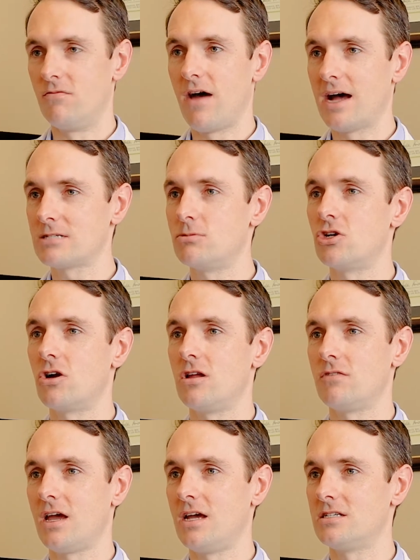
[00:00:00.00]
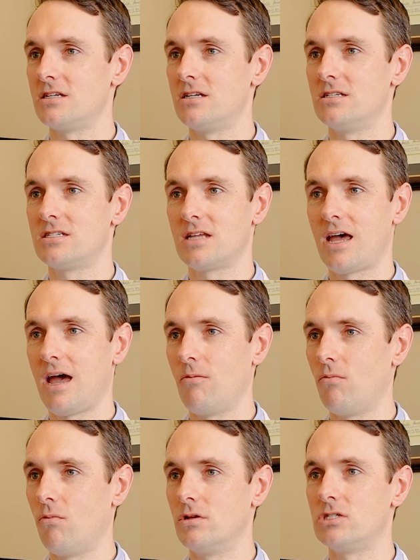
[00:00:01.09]
vast majority of cases,
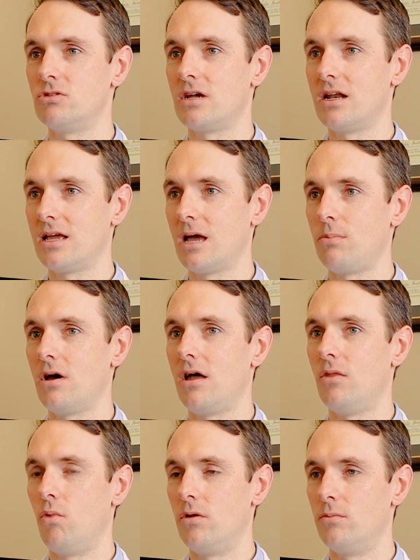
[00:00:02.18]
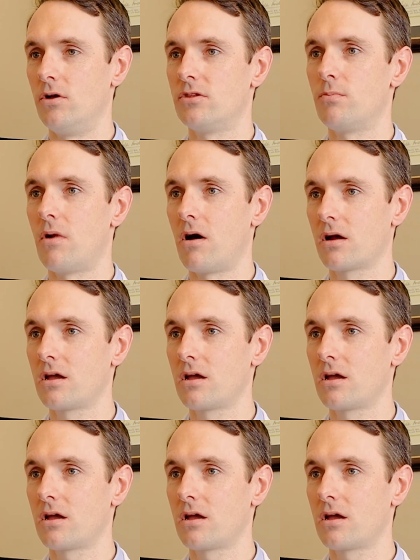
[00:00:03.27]
once you kind of get beyond the 1 month mark,